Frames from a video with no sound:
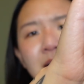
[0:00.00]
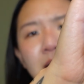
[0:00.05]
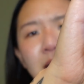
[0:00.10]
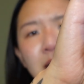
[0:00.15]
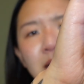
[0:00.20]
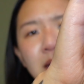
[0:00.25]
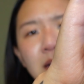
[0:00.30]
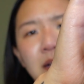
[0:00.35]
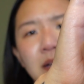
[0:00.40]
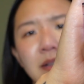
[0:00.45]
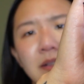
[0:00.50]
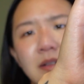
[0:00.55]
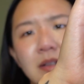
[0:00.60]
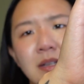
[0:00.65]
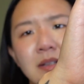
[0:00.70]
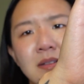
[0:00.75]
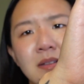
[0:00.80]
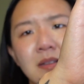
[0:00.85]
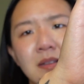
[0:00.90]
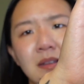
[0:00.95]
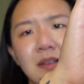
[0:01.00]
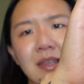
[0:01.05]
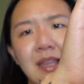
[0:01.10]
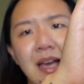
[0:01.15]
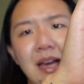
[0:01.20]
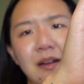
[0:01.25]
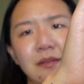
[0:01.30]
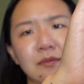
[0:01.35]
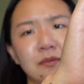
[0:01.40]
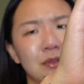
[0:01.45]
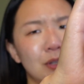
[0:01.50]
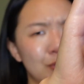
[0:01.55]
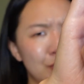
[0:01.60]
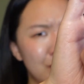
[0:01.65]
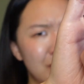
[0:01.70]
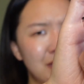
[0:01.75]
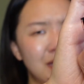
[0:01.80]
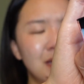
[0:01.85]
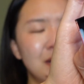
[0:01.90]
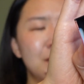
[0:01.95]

color, it isn't that rosy